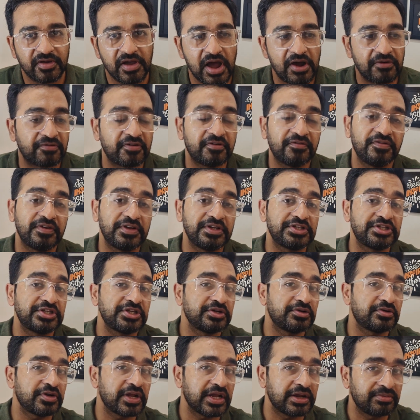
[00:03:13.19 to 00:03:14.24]
After
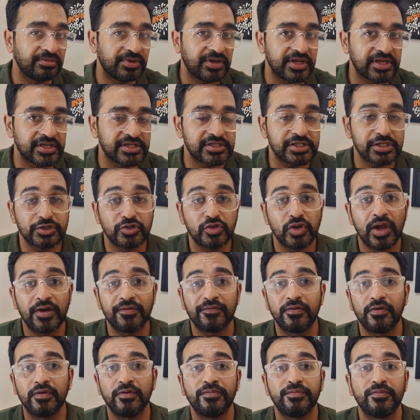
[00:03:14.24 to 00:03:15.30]
finishing your MDS, you
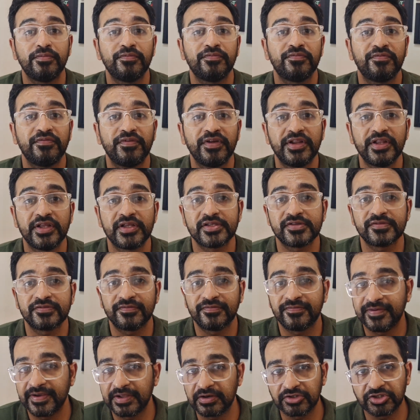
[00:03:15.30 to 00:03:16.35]
have to do various
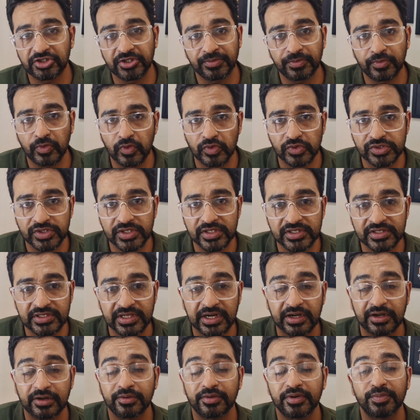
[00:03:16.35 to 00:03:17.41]
fellowship courses
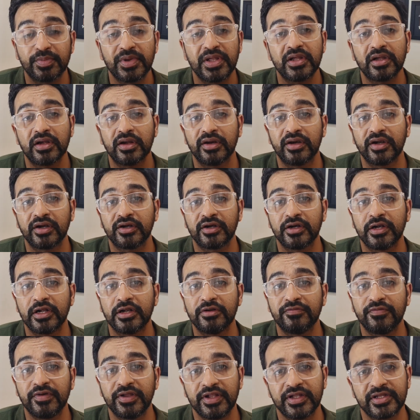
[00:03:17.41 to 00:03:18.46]
that are being conducted
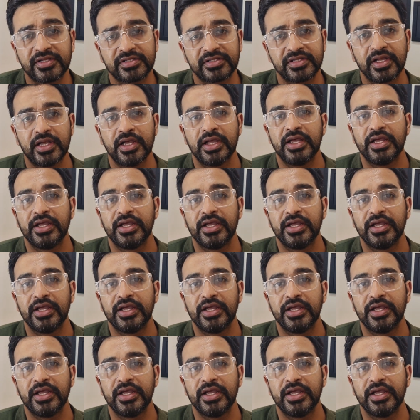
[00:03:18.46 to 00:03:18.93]
in various